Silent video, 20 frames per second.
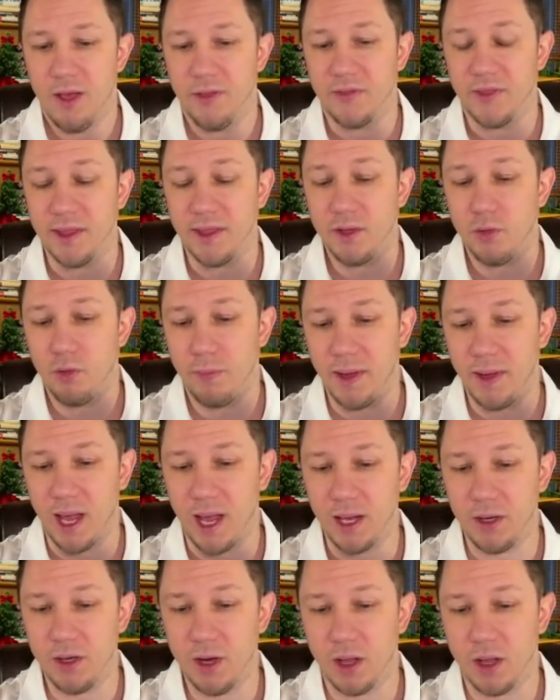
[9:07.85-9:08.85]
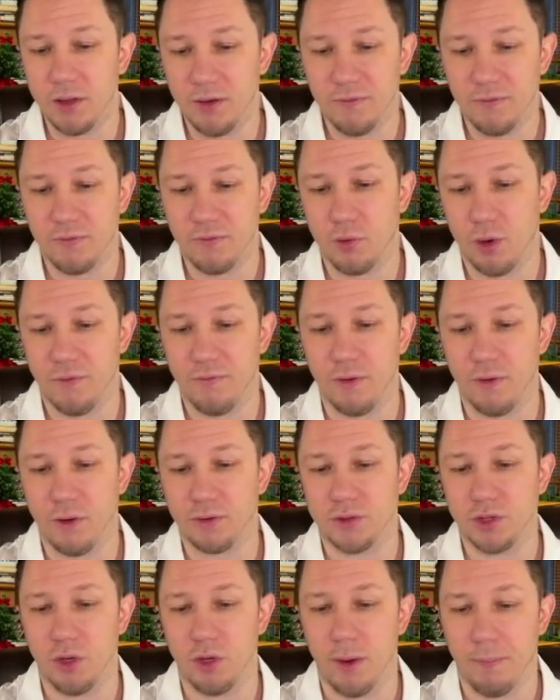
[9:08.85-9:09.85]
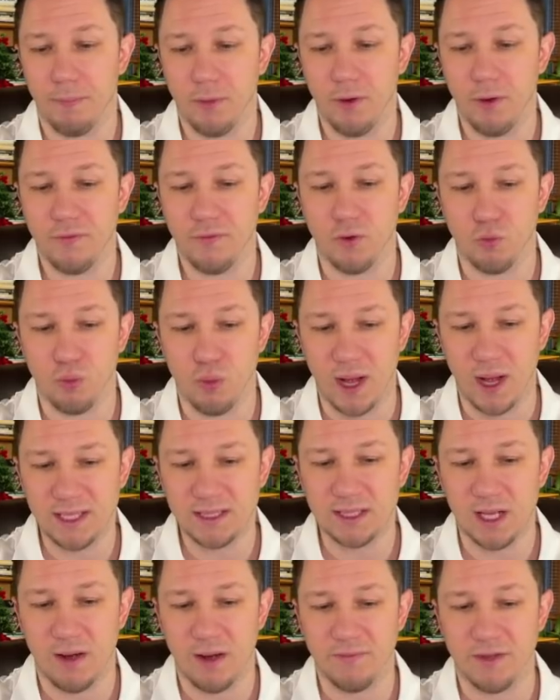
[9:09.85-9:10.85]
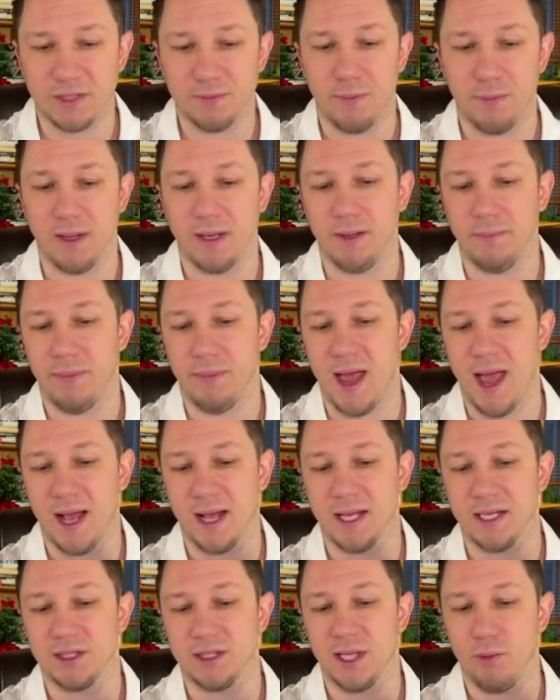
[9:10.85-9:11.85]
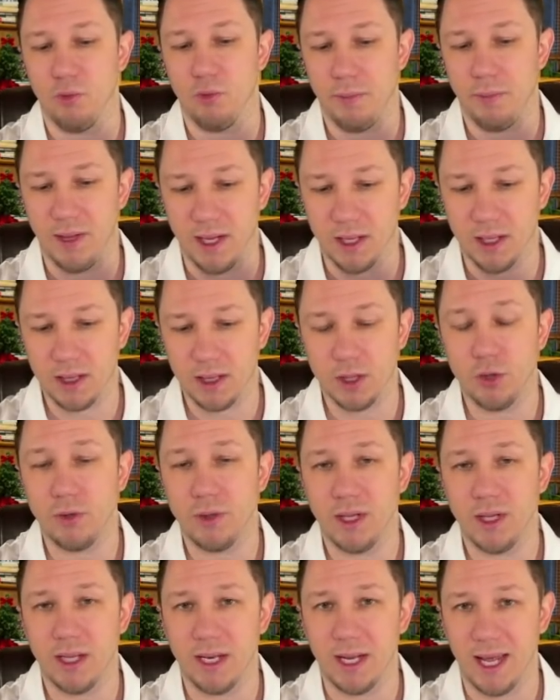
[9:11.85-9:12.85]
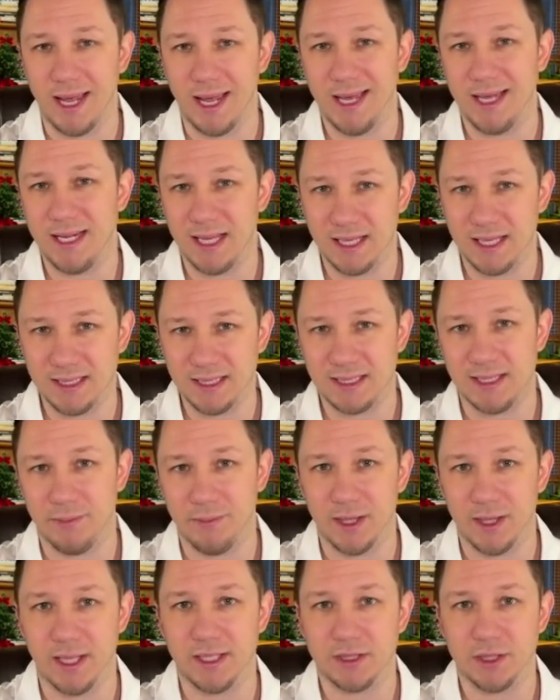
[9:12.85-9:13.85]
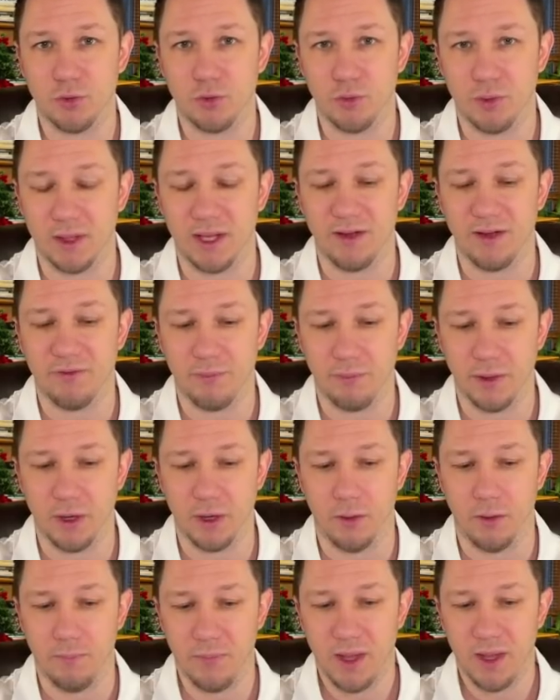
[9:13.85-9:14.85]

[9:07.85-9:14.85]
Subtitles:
Then there will be another floor vote to approve the rest of the spending package that will be included in the stimulus relief bill.